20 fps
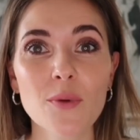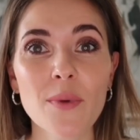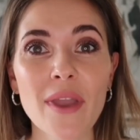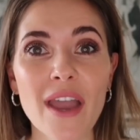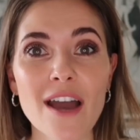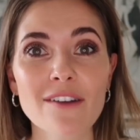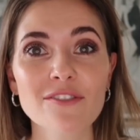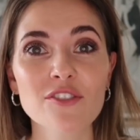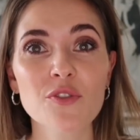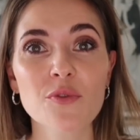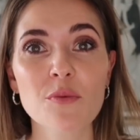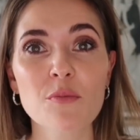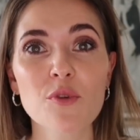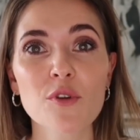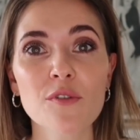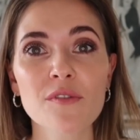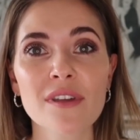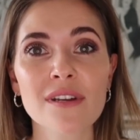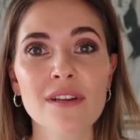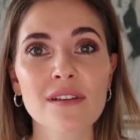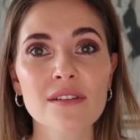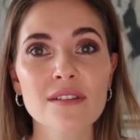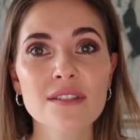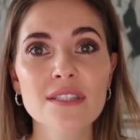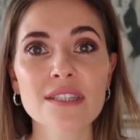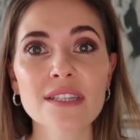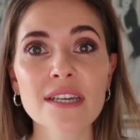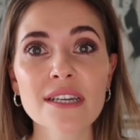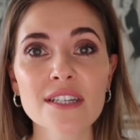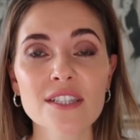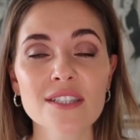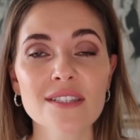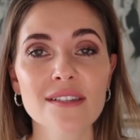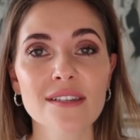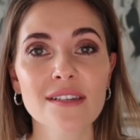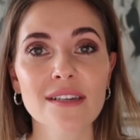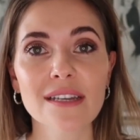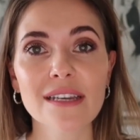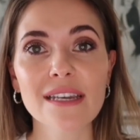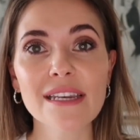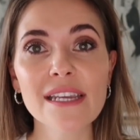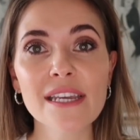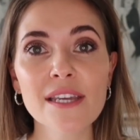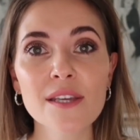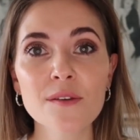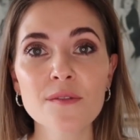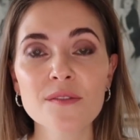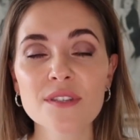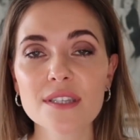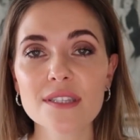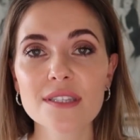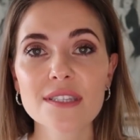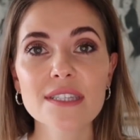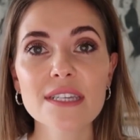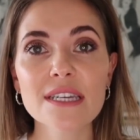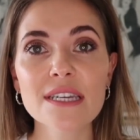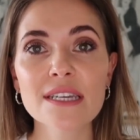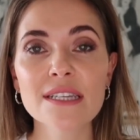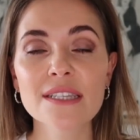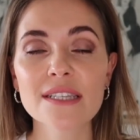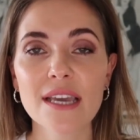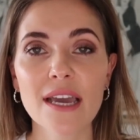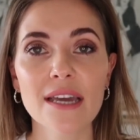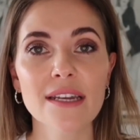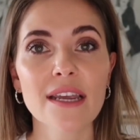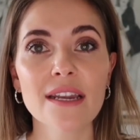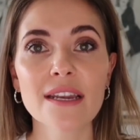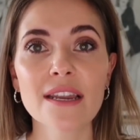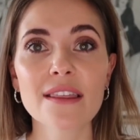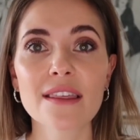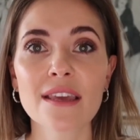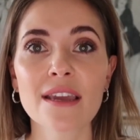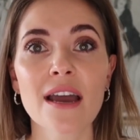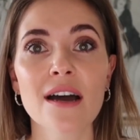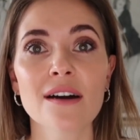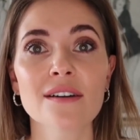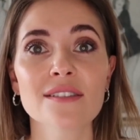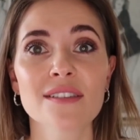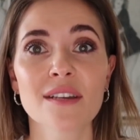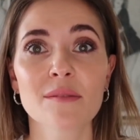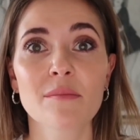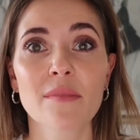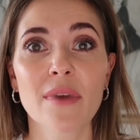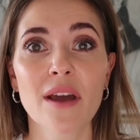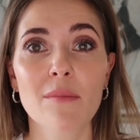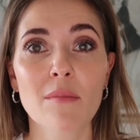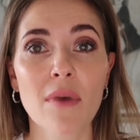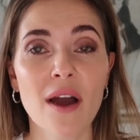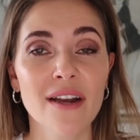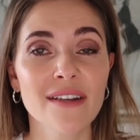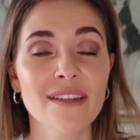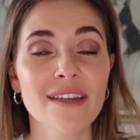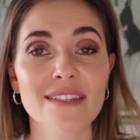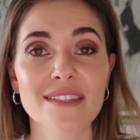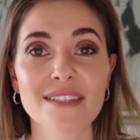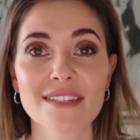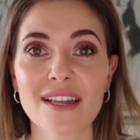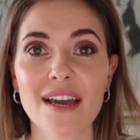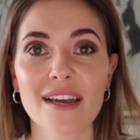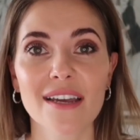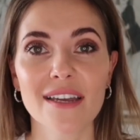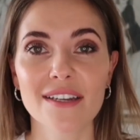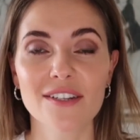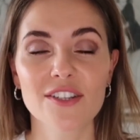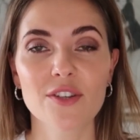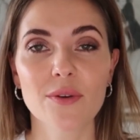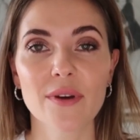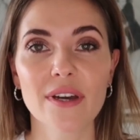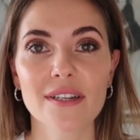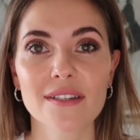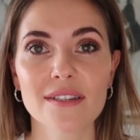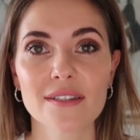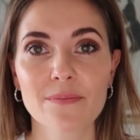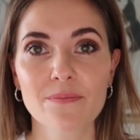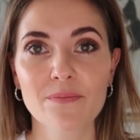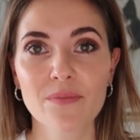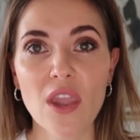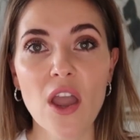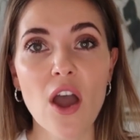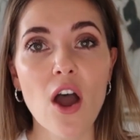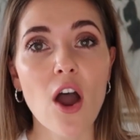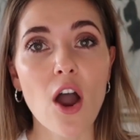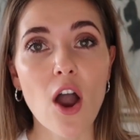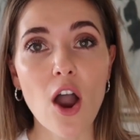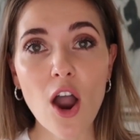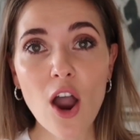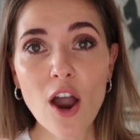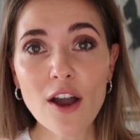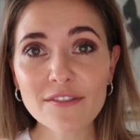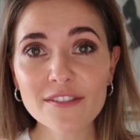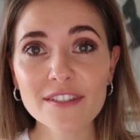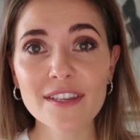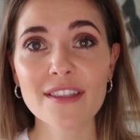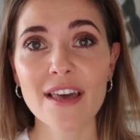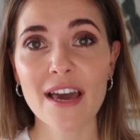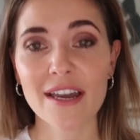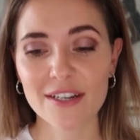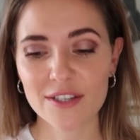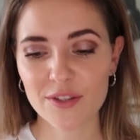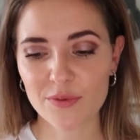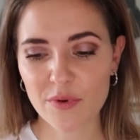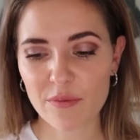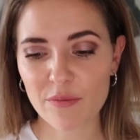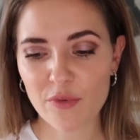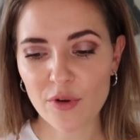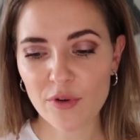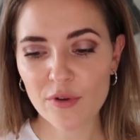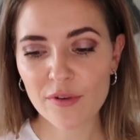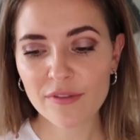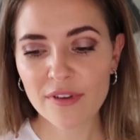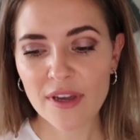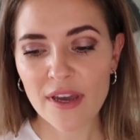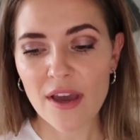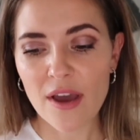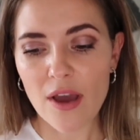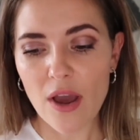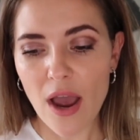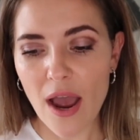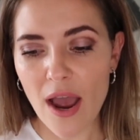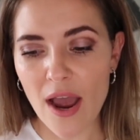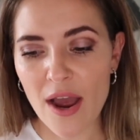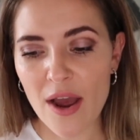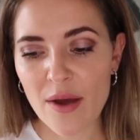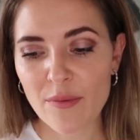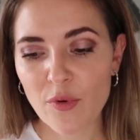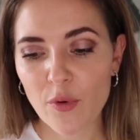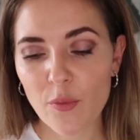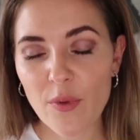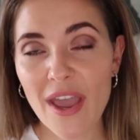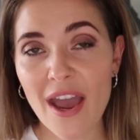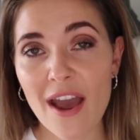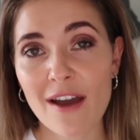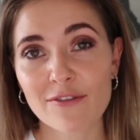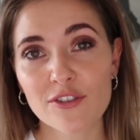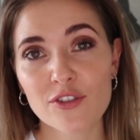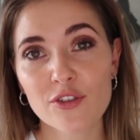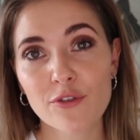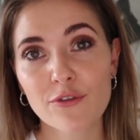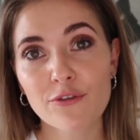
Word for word: we have to remove the little sticks, leaves, seeds, and anything else that might get stuck into it. After that is removed, we have to